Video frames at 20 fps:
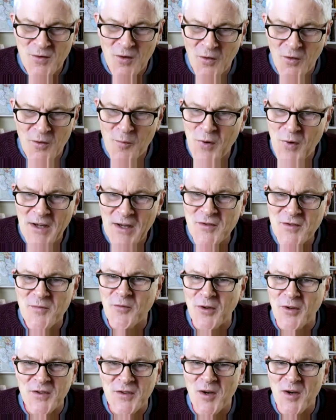on the plectrum,
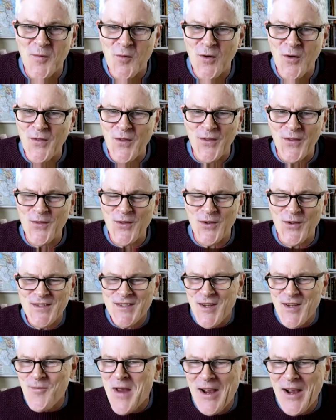for example, and that
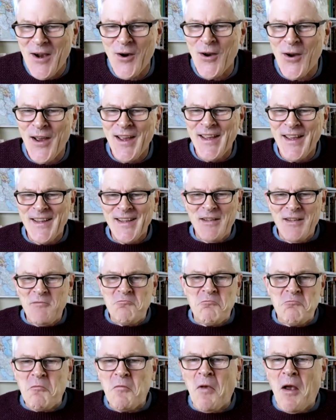somehow
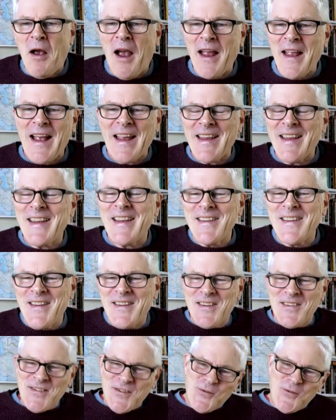
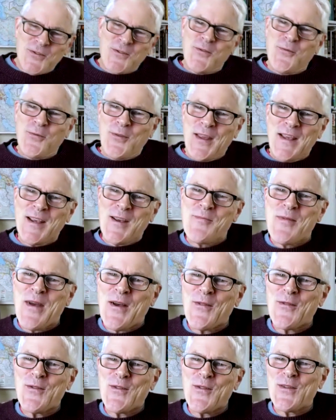you sort of think
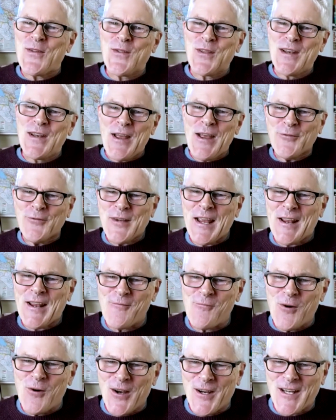about the left
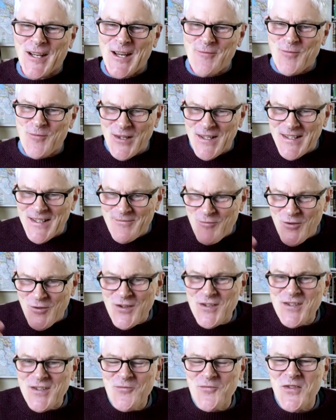hand working, but
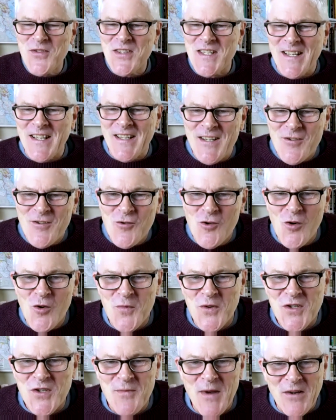there's obviously an
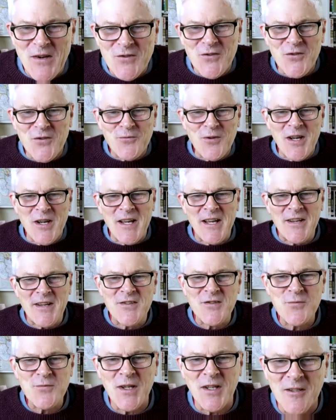enormous amount on the right hand
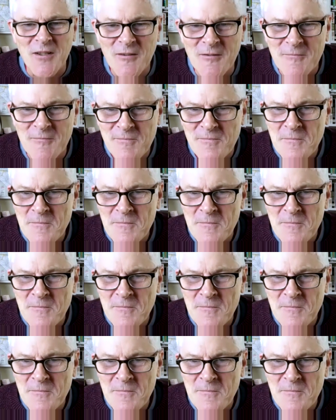as well.